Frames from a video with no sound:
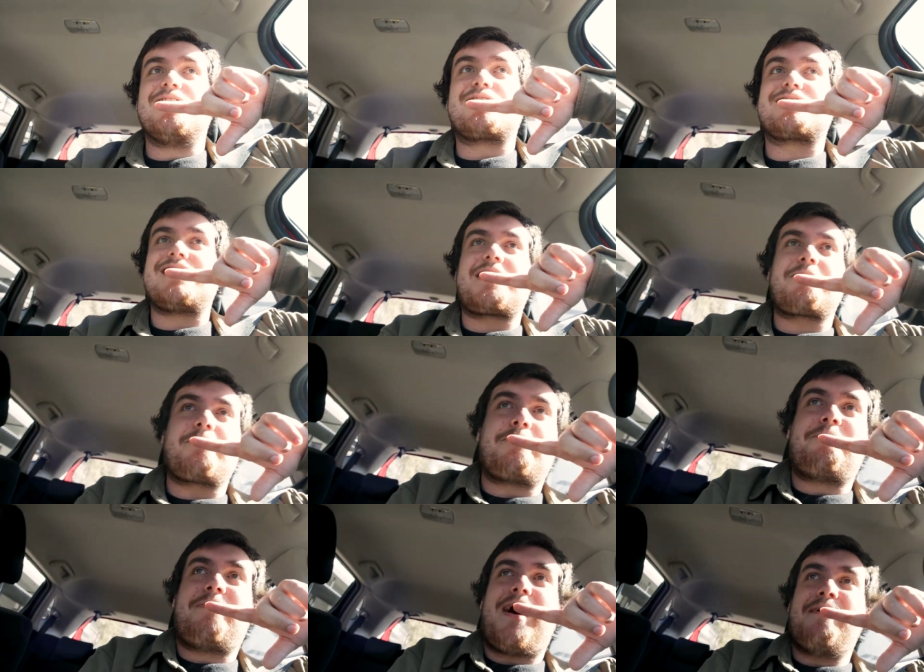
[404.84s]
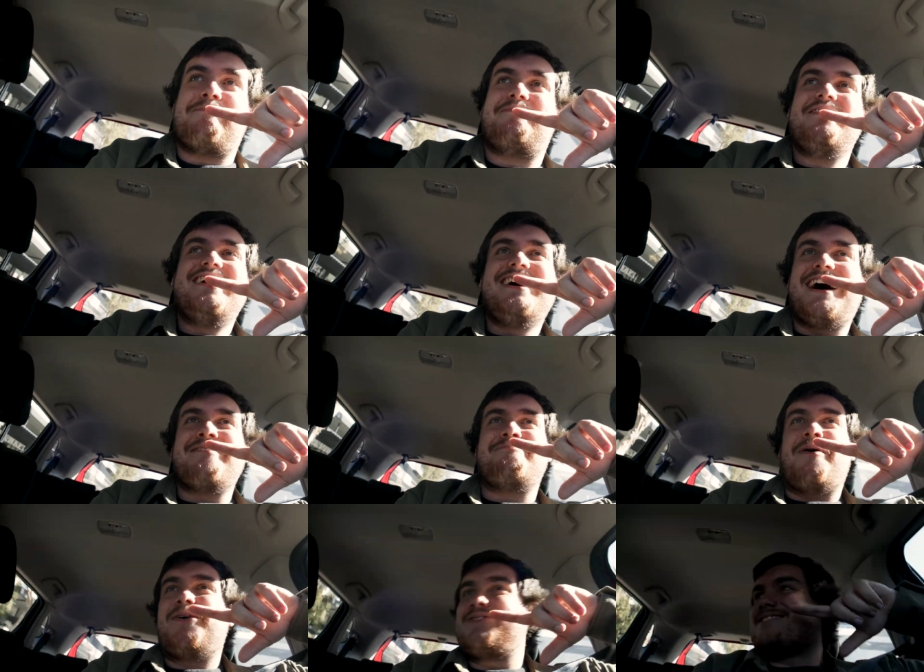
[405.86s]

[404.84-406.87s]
looks like a ball